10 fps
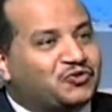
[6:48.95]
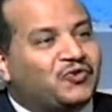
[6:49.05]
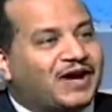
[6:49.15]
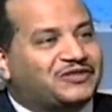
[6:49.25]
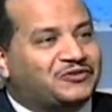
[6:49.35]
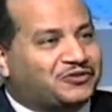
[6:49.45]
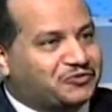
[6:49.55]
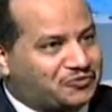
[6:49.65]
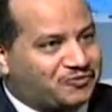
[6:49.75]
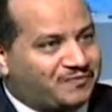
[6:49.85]
to do and
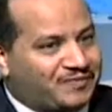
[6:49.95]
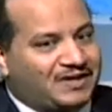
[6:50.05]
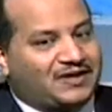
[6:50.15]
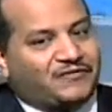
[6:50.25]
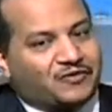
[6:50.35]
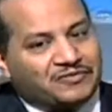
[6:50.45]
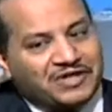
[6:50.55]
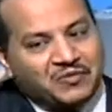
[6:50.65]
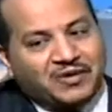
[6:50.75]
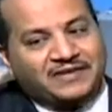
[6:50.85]
not to do.
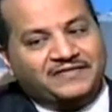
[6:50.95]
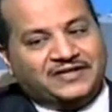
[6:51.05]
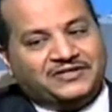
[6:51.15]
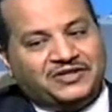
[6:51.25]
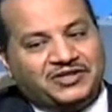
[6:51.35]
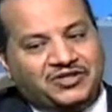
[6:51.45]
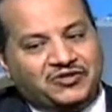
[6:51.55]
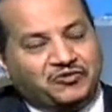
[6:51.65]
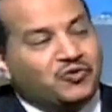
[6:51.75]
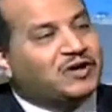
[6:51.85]
From day one that
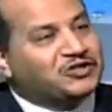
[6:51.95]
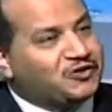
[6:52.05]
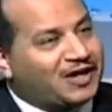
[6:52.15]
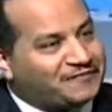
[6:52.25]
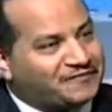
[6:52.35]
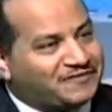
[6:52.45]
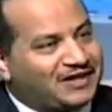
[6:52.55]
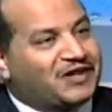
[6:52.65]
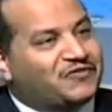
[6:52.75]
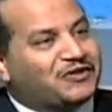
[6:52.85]
you do what you love
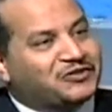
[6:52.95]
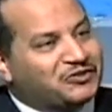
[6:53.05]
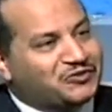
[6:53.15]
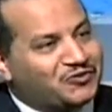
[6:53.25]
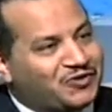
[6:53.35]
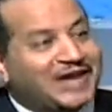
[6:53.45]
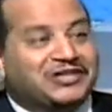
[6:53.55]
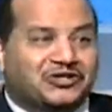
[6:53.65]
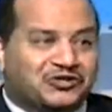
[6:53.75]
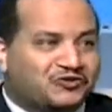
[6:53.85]
what you
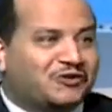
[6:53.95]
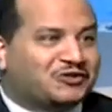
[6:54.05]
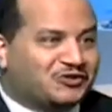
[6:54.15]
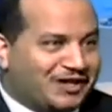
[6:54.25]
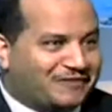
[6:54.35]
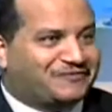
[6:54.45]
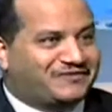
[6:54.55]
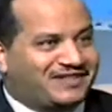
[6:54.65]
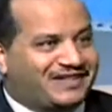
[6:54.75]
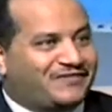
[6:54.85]
do, and you enjoy what you
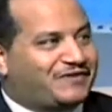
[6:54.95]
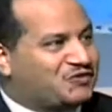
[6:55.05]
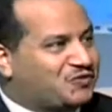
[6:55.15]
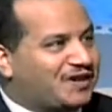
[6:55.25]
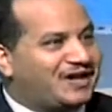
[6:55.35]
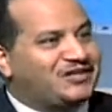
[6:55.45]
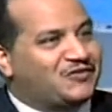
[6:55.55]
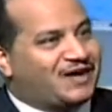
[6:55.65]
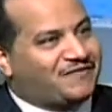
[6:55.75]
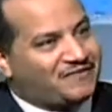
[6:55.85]
love. That's
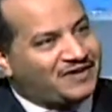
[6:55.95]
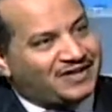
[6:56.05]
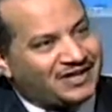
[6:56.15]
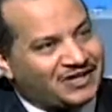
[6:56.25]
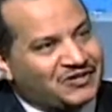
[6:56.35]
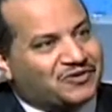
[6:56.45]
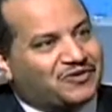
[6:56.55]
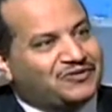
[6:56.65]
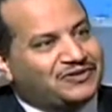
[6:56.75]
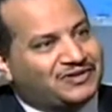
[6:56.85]
why you have
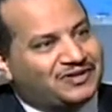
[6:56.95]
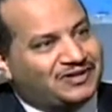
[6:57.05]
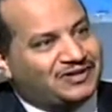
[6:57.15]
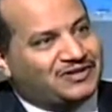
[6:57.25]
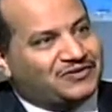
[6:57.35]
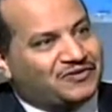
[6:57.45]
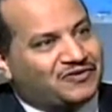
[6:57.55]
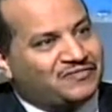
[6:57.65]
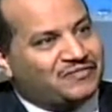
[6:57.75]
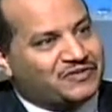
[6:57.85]
your
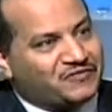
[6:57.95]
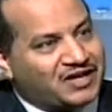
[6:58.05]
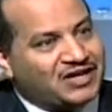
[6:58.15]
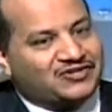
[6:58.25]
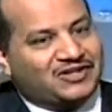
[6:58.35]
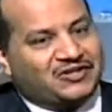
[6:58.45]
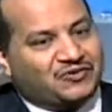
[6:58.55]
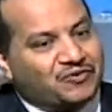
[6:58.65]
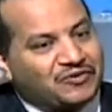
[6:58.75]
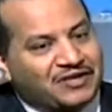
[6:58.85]
own
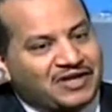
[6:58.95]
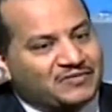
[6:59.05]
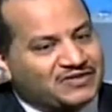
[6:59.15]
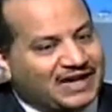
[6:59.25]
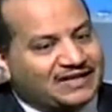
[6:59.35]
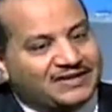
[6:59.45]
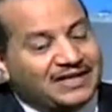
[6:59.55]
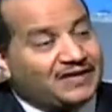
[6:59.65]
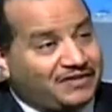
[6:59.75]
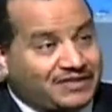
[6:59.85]
motivation, your own themes,
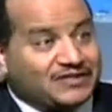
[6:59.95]
and